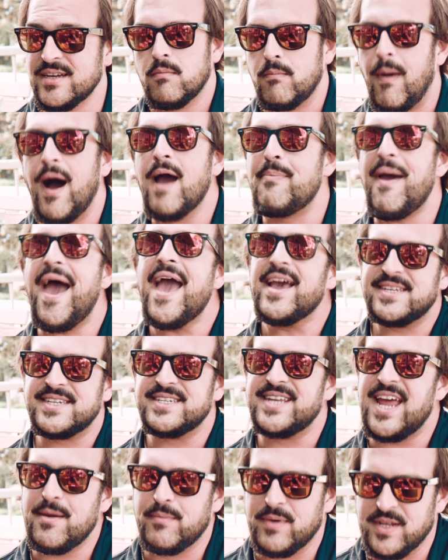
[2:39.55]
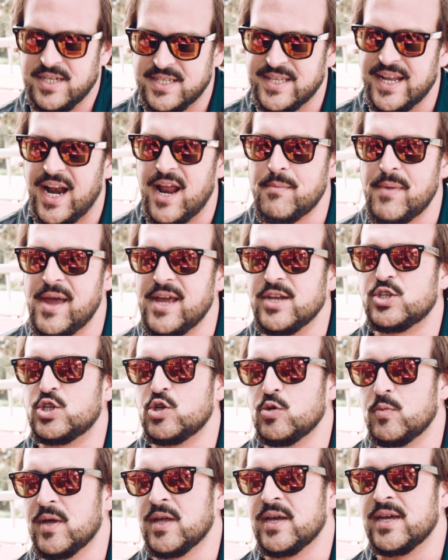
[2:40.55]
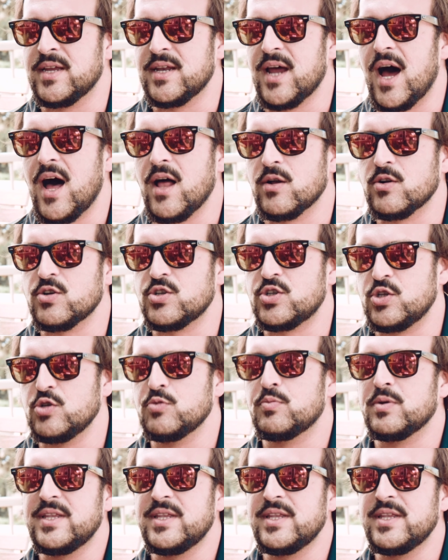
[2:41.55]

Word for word: my bank statements that I made $2 million to